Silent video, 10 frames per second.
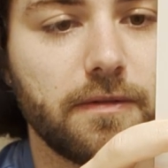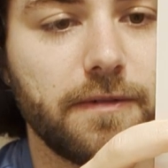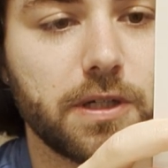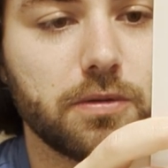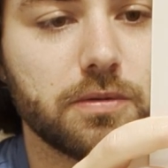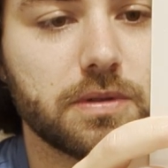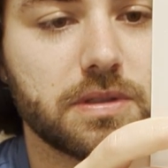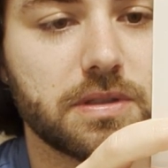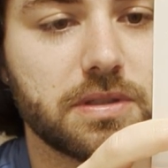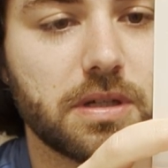
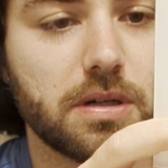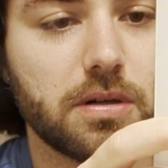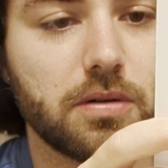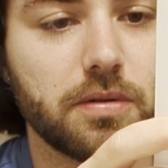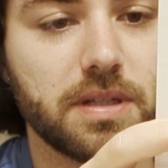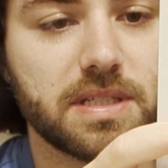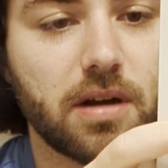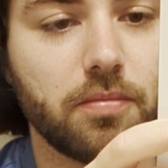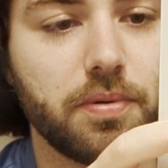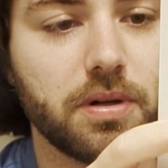phones. So this
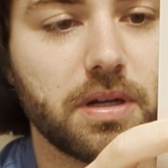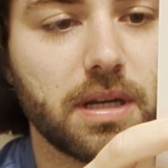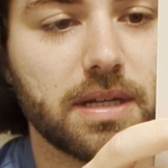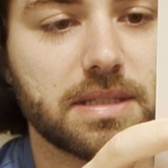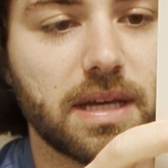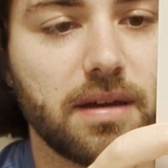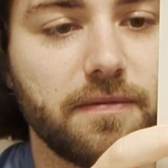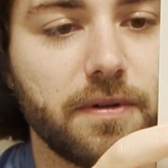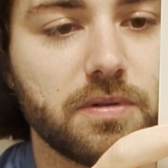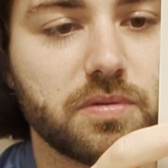output connects to
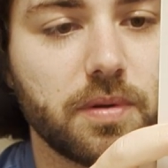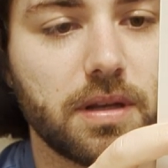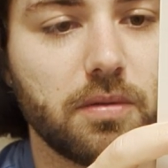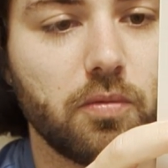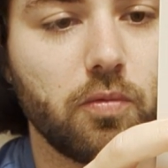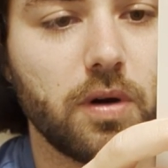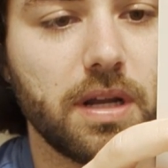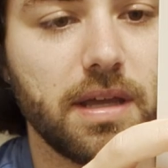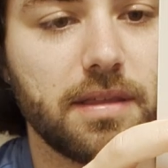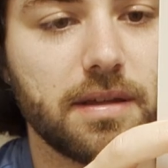headphones with an
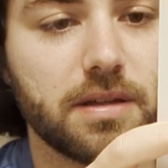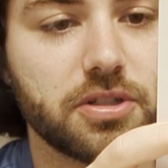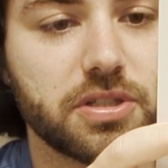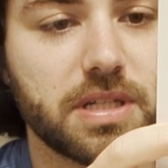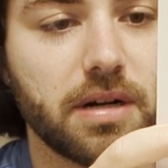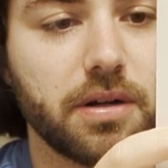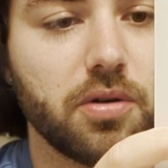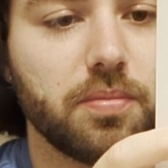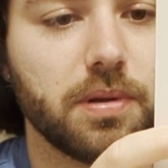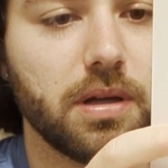1/8 inch
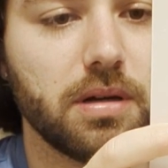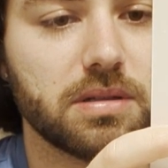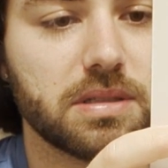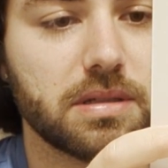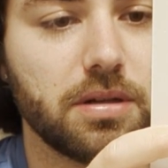stereo plugs.